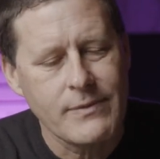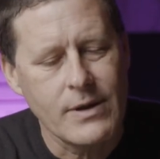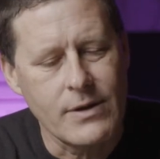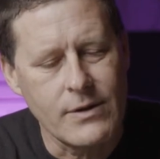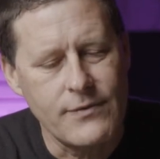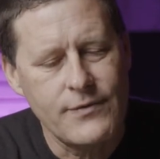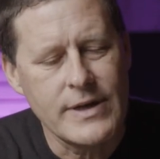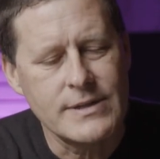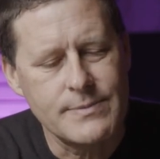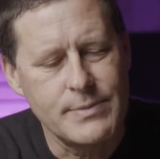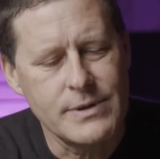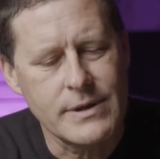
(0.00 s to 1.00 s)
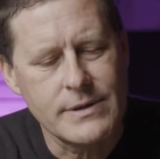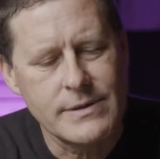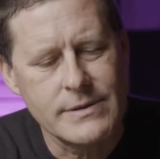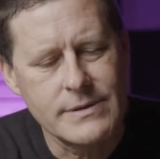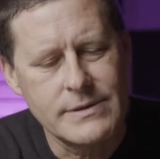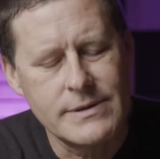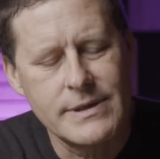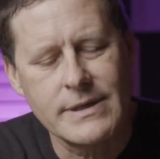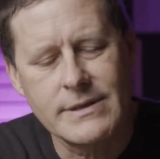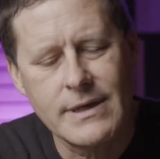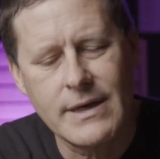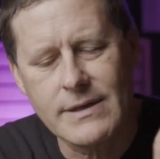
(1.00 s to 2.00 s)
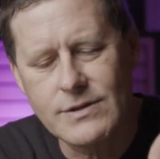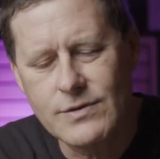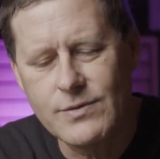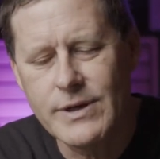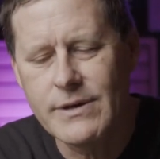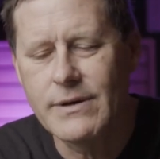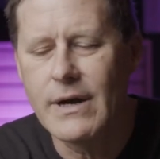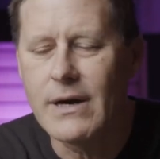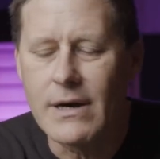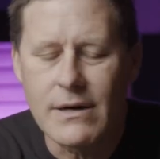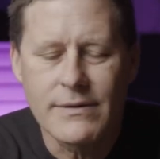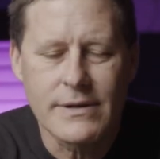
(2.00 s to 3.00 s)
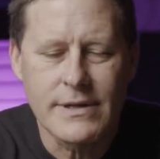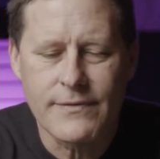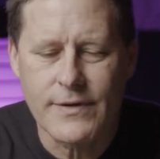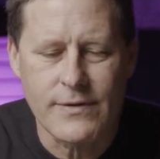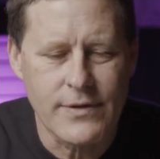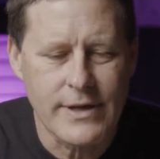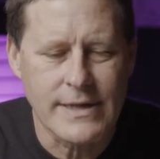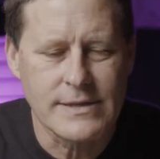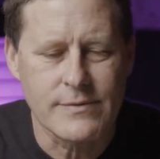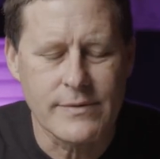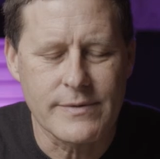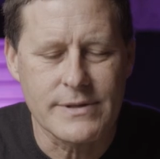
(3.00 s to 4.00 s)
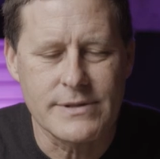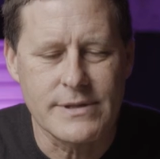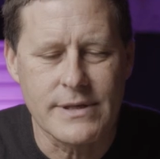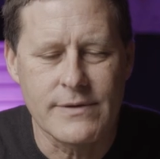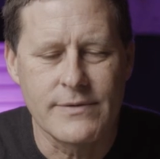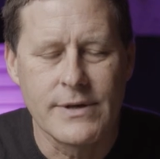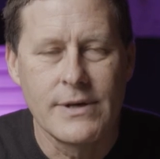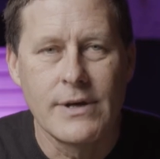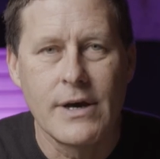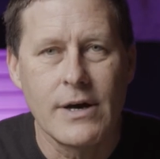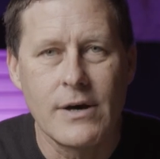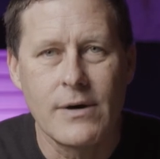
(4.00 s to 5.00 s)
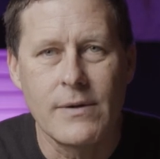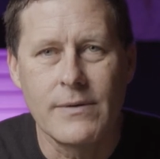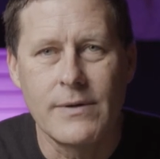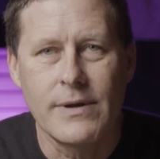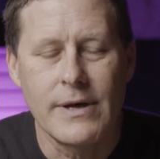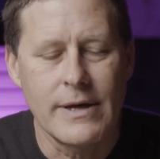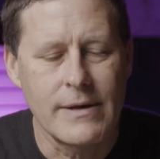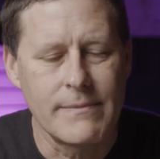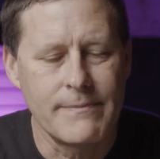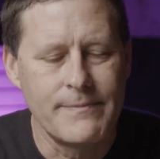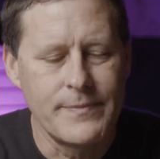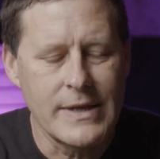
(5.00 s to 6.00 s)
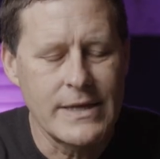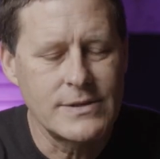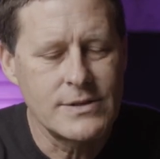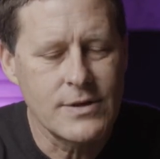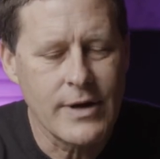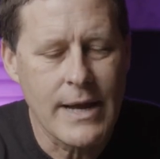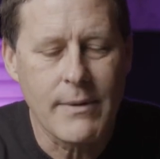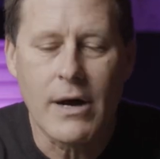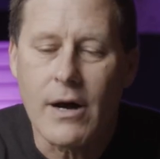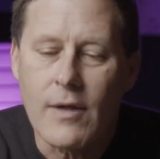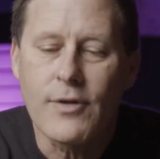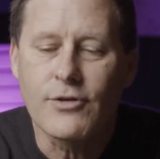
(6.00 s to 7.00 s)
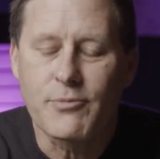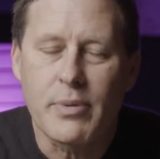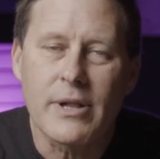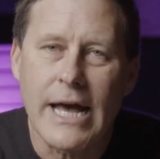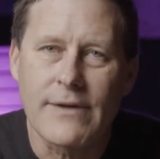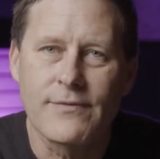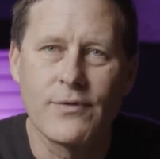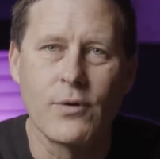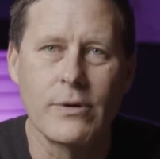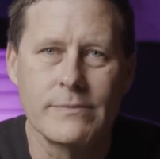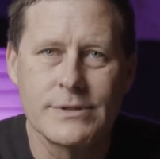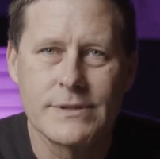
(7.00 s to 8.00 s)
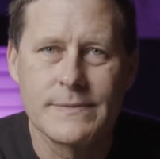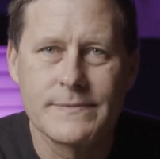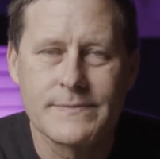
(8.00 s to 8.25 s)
Facebook, TikTok, Twitter, all the different things that we receive on Instagram, all those platforms,